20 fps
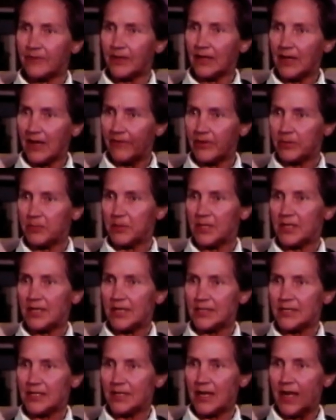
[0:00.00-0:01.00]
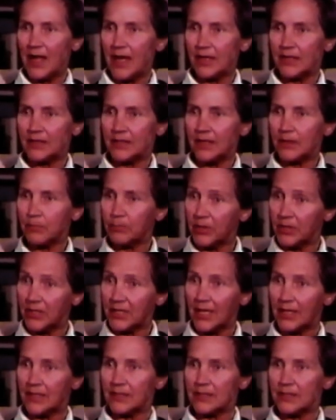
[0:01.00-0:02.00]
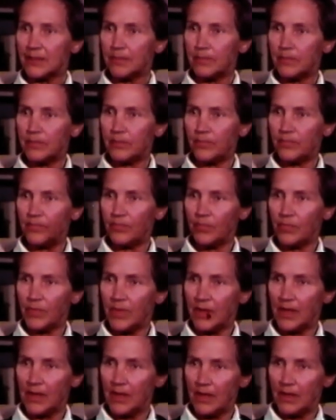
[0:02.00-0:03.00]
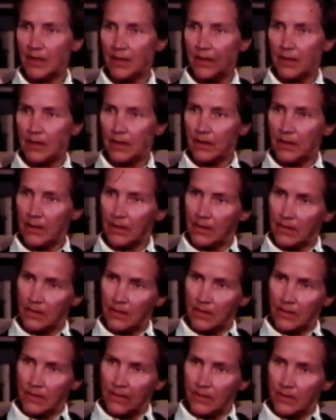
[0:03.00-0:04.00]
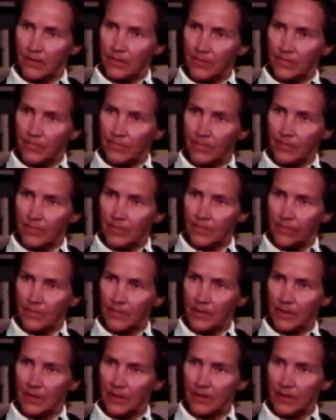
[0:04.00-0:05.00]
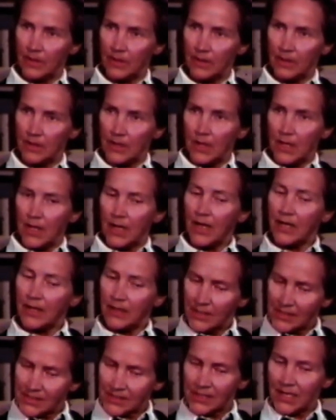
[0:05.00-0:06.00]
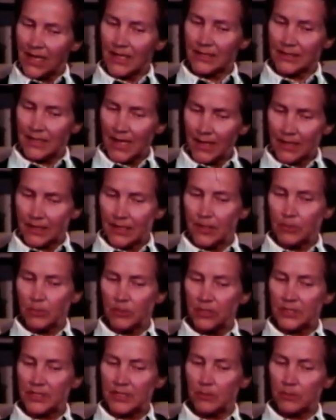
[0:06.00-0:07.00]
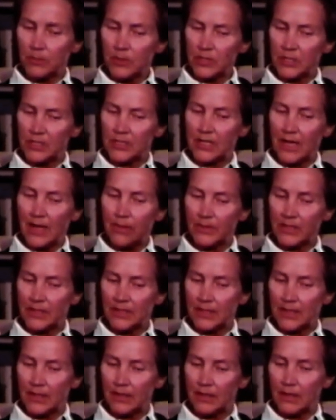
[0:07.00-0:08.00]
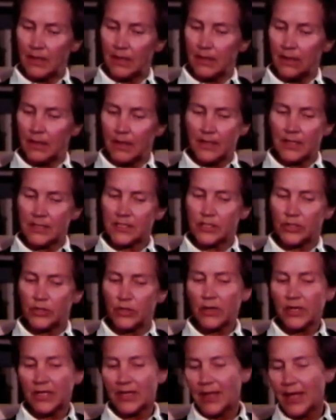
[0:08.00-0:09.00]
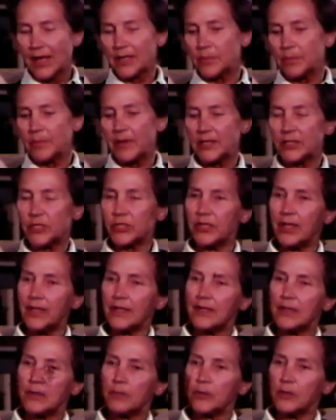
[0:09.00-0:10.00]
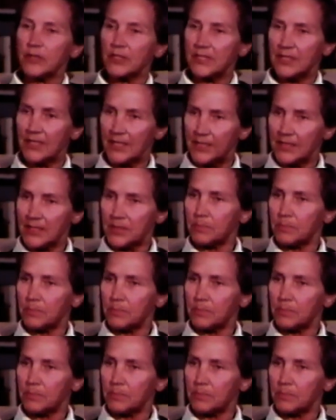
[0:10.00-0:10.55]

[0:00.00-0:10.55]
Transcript: take the law into their own hands. And this will certainly serve to the coming up of a certain right-wing radicalism.